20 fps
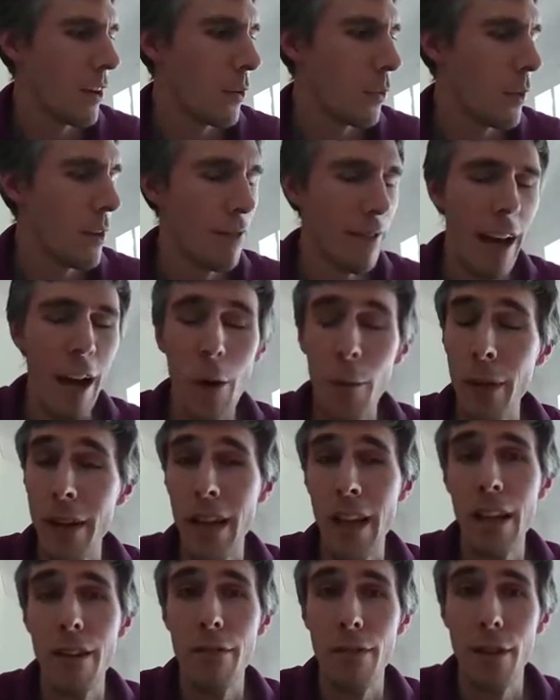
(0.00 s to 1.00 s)
We've now
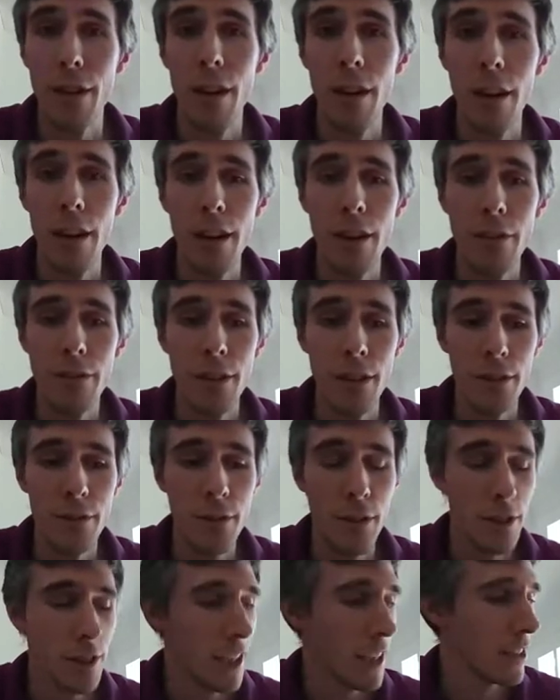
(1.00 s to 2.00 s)
been here for
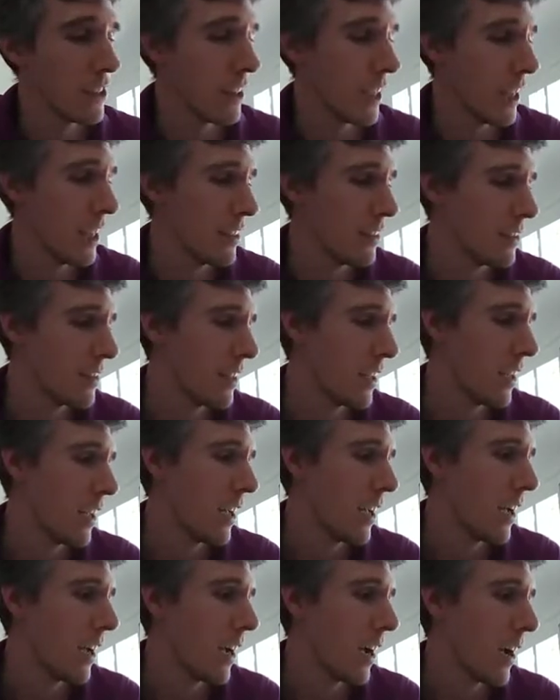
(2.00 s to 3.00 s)
6 years.
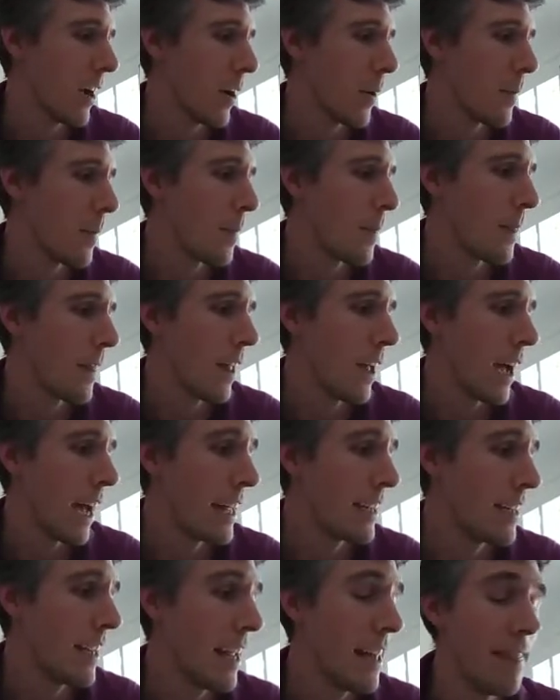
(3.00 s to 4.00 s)
And
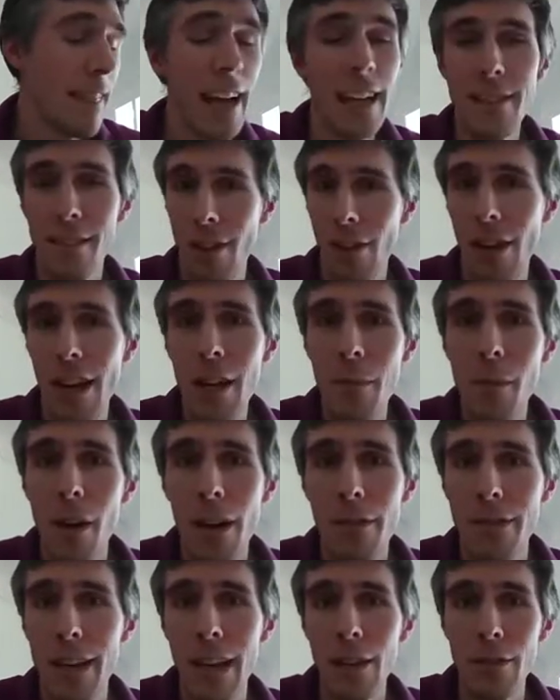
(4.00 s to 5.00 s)
in that time,
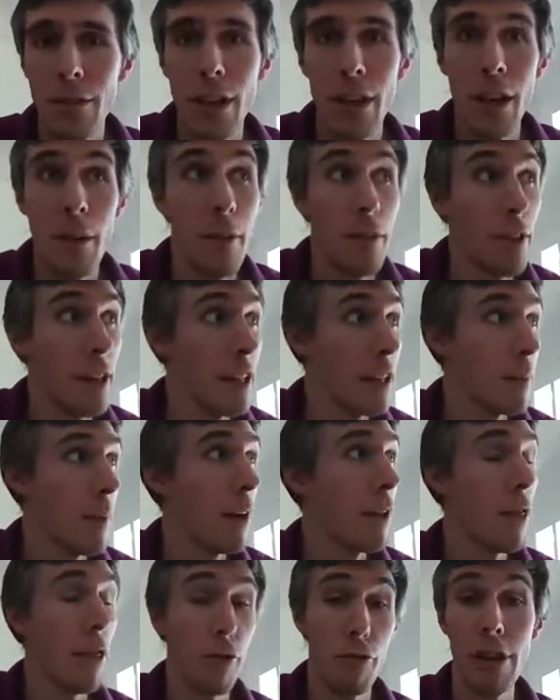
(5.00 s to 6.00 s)
I've now done, I think,
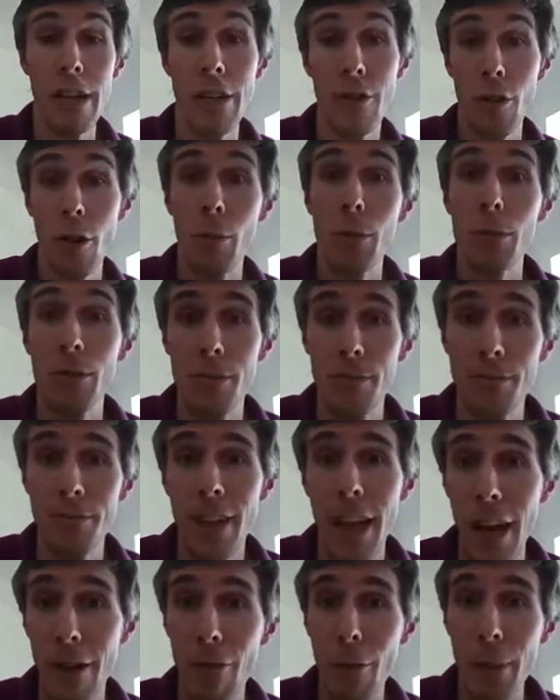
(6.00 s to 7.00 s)
about 3 jobs
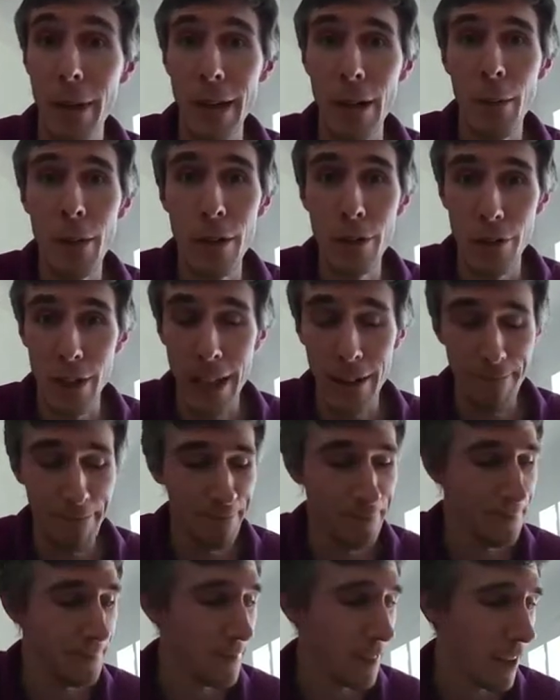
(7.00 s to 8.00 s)
here at PwC.
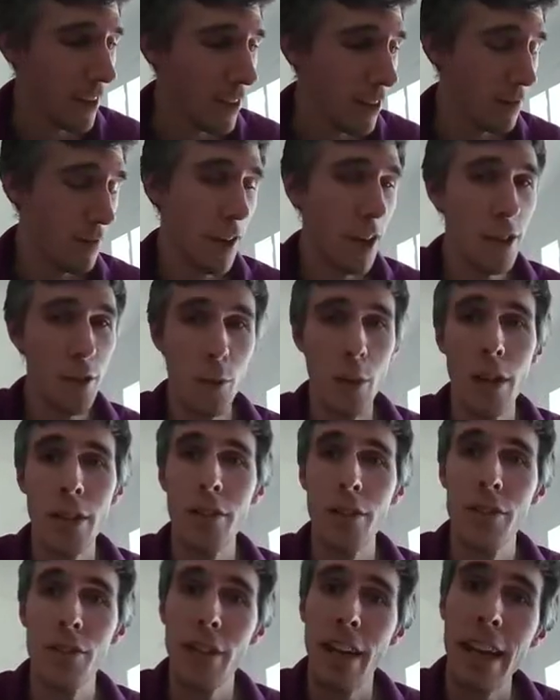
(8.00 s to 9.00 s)
The first
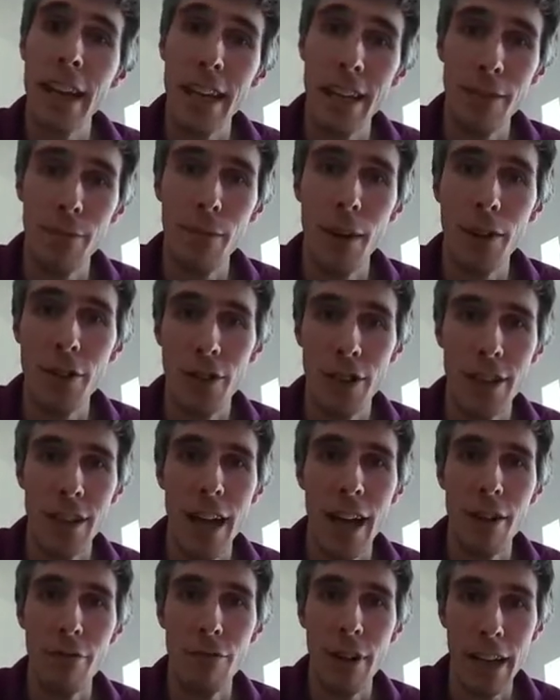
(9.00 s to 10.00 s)
one, staying much in
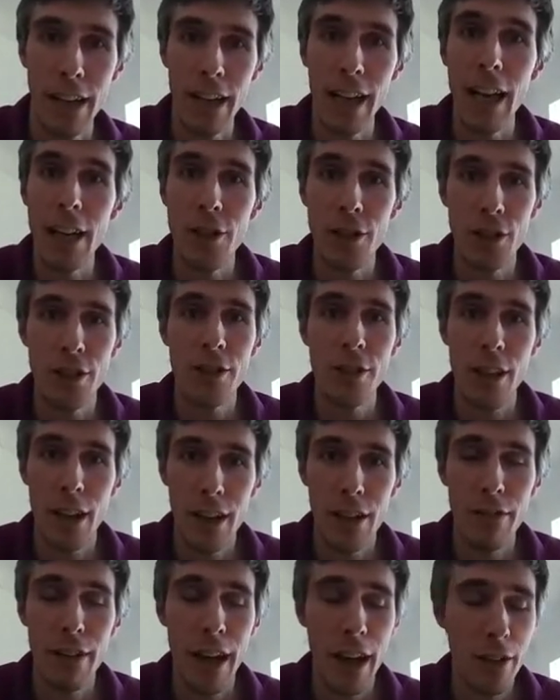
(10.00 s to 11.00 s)
that regulation
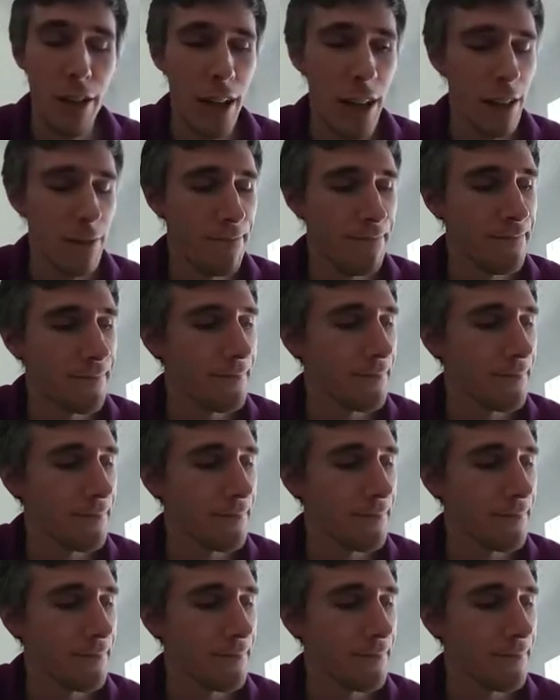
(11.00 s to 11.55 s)
kind of area.